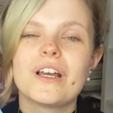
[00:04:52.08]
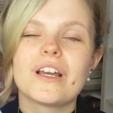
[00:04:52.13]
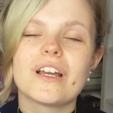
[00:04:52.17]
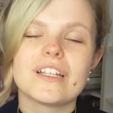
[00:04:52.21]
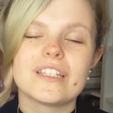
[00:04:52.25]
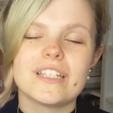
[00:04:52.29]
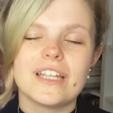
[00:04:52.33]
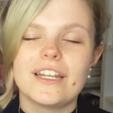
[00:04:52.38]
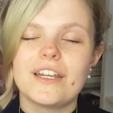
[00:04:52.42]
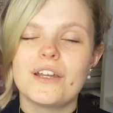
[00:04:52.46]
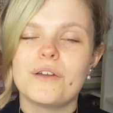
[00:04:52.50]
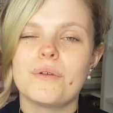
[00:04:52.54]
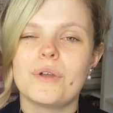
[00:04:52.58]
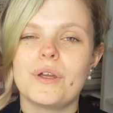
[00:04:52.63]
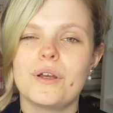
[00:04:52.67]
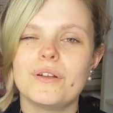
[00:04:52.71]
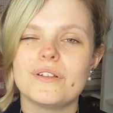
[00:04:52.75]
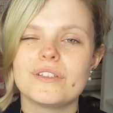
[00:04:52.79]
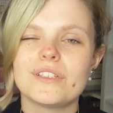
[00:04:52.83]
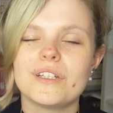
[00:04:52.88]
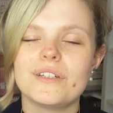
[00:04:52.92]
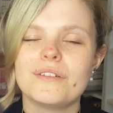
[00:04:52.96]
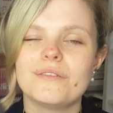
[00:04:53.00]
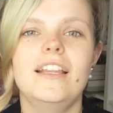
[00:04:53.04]
Because I know we
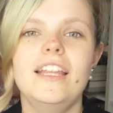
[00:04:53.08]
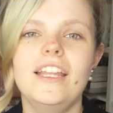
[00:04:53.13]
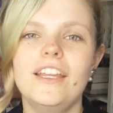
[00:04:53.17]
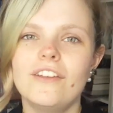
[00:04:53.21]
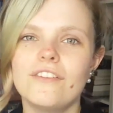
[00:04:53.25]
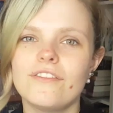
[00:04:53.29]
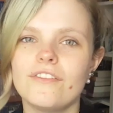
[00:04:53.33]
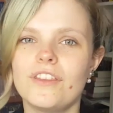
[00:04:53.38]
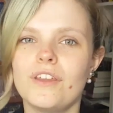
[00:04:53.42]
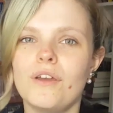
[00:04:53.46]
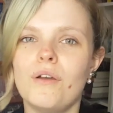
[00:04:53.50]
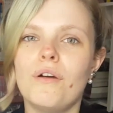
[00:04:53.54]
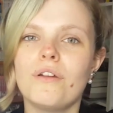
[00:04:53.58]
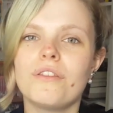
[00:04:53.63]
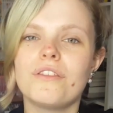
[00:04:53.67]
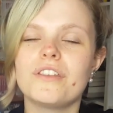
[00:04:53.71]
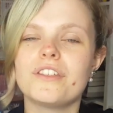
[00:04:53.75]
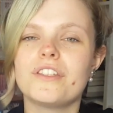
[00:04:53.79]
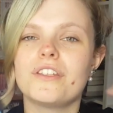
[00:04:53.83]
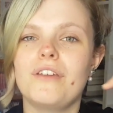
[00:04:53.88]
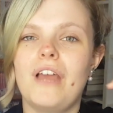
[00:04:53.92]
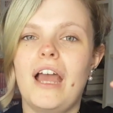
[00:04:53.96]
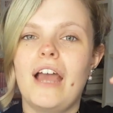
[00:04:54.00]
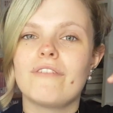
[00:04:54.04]
all do. Leave the
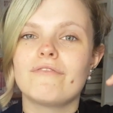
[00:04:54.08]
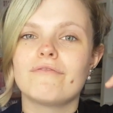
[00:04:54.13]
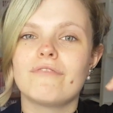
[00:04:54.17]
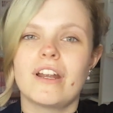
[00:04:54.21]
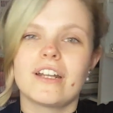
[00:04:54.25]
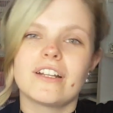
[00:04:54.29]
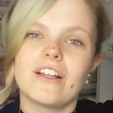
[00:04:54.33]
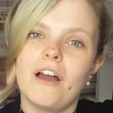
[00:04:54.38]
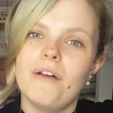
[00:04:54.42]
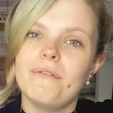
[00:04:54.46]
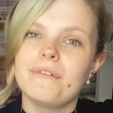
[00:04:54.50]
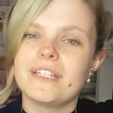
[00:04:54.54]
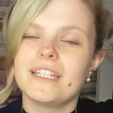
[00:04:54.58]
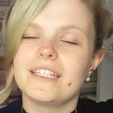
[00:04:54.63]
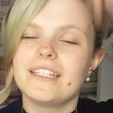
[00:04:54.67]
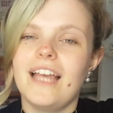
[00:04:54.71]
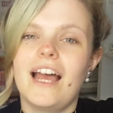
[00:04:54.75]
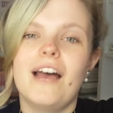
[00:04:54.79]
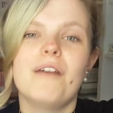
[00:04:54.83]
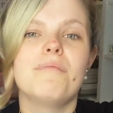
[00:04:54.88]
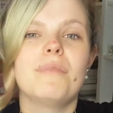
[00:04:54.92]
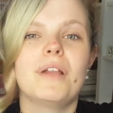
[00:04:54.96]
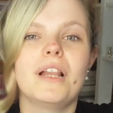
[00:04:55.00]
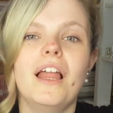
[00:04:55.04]
authors that you haven't read commented
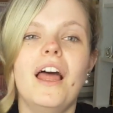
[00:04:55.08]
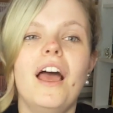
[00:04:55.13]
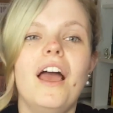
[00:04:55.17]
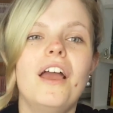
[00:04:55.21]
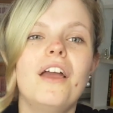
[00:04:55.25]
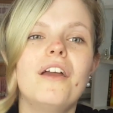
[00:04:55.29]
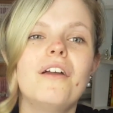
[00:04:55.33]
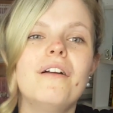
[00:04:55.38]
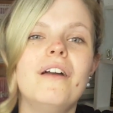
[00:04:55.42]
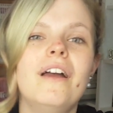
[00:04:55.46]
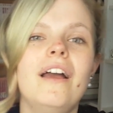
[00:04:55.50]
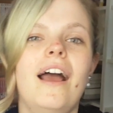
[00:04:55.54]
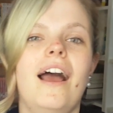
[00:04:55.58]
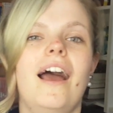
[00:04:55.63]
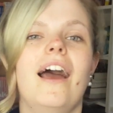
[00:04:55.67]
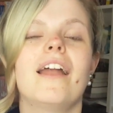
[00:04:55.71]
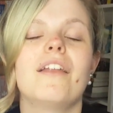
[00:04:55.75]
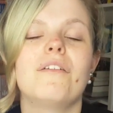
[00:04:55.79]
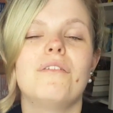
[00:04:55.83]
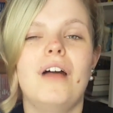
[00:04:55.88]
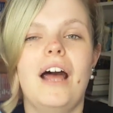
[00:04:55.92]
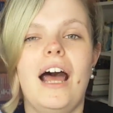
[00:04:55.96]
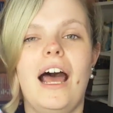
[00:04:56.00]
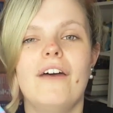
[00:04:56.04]
down below
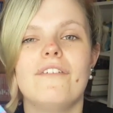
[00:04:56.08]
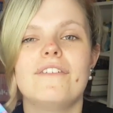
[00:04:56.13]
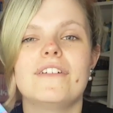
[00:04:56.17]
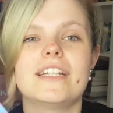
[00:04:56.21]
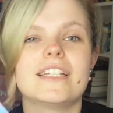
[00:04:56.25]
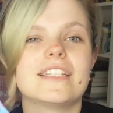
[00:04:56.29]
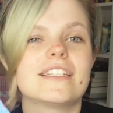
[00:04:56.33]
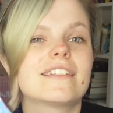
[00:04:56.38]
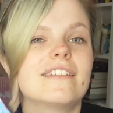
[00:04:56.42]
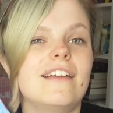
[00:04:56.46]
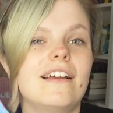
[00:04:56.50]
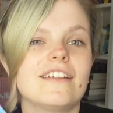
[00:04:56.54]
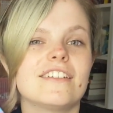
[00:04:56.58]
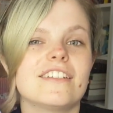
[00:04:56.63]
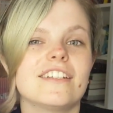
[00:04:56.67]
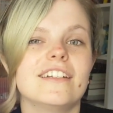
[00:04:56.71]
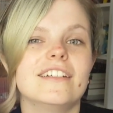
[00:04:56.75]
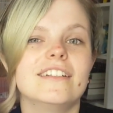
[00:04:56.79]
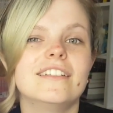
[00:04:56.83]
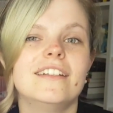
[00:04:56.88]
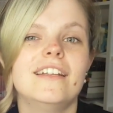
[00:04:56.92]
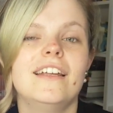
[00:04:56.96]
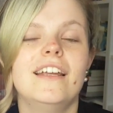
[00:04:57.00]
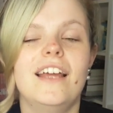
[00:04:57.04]
and we'll have a
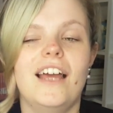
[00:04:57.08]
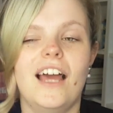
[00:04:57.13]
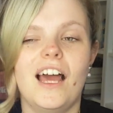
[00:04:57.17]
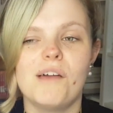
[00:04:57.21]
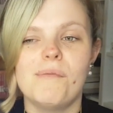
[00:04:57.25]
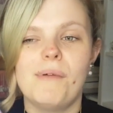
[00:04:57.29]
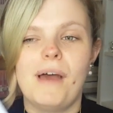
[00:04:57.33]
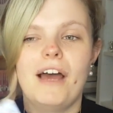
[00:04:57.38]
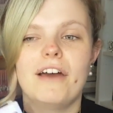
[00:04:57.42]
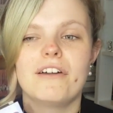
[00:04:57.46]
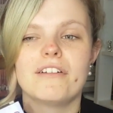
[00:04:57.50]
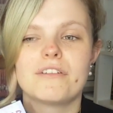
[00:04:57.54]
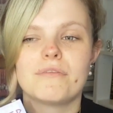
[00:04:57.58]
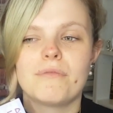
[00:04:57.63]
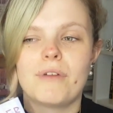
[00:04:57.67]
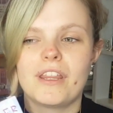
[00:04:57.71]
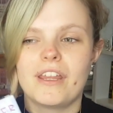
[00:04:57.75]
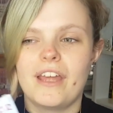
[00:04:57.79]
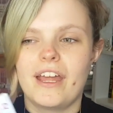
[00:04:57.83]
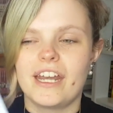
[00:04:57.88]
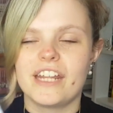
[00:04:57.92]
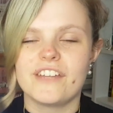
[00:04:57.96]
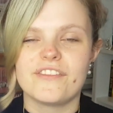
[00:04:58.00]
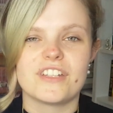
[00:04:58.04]
discussion about
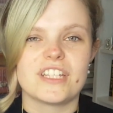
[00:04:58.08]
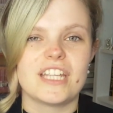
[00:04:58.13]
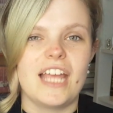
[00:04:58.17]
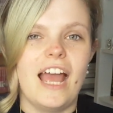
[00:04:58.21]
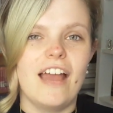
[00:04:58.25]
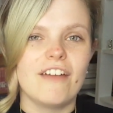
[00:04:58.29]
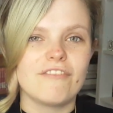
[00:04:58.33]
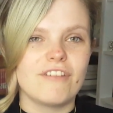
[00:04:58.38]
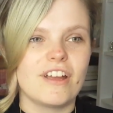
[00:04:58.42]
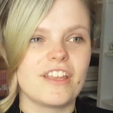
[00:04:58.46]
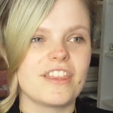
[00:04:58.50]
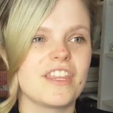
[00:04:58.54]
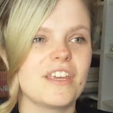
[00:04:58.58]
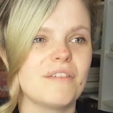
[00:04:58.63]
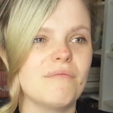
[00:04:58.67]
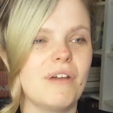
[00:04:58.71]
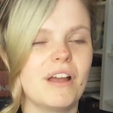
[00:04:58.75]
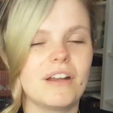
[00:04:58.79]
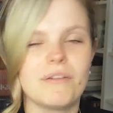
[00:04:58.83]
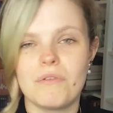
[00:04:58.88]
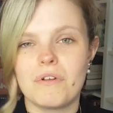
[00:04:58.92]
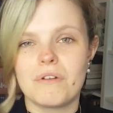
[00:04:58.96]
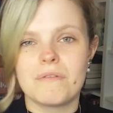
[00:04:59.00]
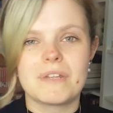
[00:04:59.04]
whether any of us have read them
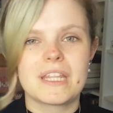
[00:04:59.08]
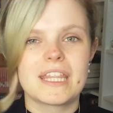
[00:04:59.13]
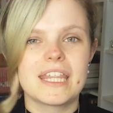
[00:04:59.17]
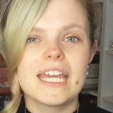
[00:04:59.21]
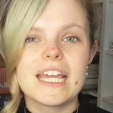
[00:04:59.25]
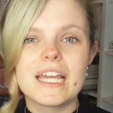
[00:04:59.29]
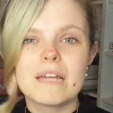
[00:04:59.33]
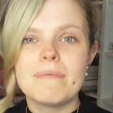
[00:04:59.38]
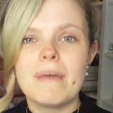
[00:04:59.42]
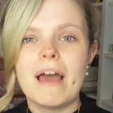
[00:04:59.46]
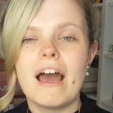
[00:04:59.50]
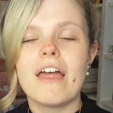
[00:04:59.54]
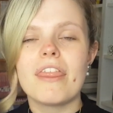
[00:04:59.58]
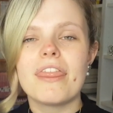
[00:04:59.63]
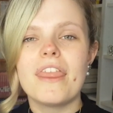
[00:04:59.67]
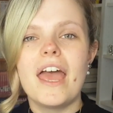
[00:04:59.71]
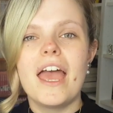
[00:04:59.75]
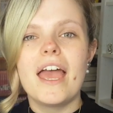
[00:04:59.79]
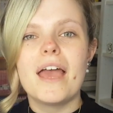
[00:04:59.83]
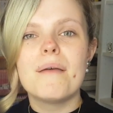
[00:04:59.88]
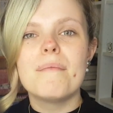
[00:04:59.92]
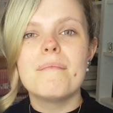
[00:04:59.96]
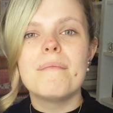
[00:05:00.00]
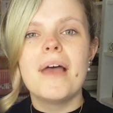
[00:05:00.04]
and what we think about
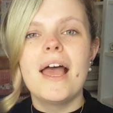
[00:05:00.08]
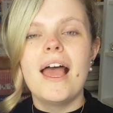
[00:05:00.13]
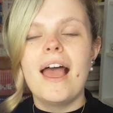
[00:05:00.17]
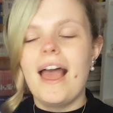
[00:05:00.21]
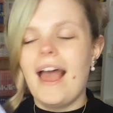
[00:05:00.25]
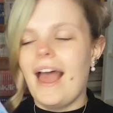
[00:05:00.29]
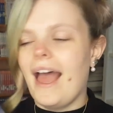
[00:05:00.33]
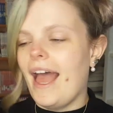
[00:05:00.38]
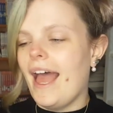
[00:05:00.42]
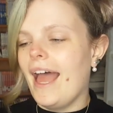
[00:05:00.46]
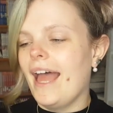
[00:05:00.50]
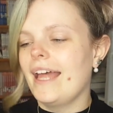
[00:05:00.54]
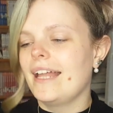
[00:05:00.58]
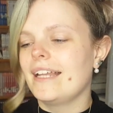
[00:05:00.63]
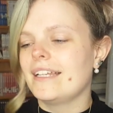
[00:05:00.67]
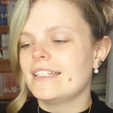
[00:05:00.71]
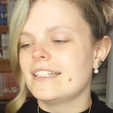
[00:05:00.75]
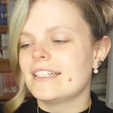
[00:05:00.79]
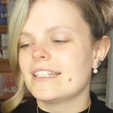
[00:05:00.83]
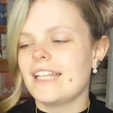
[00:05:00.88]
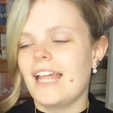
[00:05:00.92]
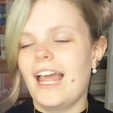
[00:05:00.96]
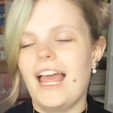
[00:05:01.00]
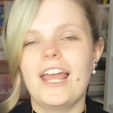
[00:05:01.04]
them.
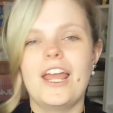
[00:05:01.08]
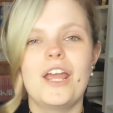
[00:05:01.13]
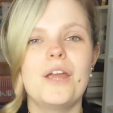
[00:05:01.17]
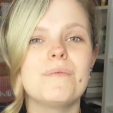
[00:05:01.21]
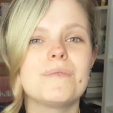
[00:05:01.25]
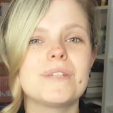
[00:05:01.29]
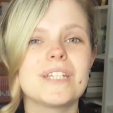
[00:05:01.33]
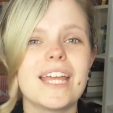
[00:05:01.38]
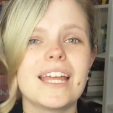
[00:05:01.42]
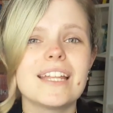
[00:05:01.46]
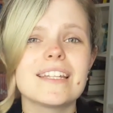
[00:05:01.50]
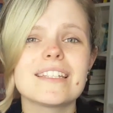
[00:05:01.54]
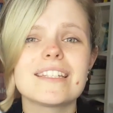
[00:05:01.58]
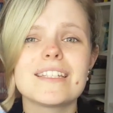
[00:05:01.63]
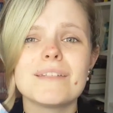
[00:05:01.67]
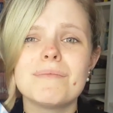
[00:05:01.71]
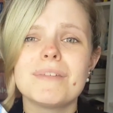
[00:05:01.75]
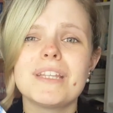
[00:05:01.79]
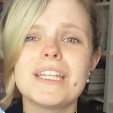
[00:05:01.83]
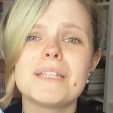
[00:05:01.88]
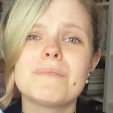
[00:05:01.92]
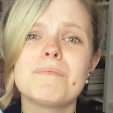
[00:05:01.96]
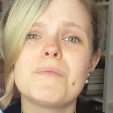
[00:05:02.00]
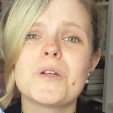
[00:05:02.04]
And I hope to get to some
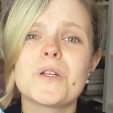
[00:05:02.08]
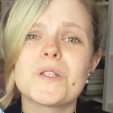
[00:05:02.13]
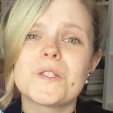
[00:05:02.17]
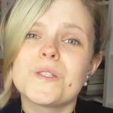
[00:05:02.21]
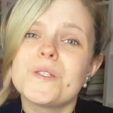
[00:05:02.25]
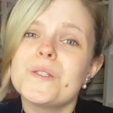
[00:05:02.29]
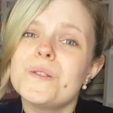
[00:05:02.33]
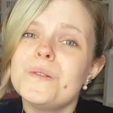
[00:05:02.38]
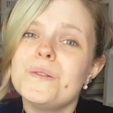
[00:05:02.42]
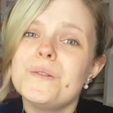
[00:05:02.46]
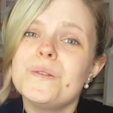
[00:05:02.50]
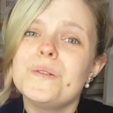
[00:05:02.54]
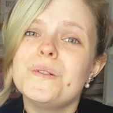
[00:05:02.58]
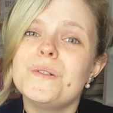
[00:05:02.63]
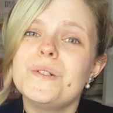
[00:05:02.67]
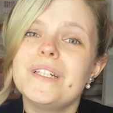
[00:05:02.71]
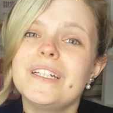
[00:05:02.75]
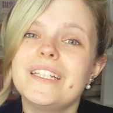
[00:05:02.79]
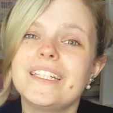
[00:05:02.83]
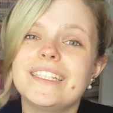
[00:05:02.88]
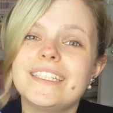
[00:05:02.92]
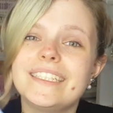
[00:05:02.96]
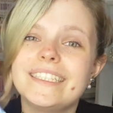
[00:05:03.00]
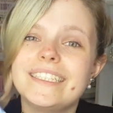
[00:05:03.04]
of these books soon.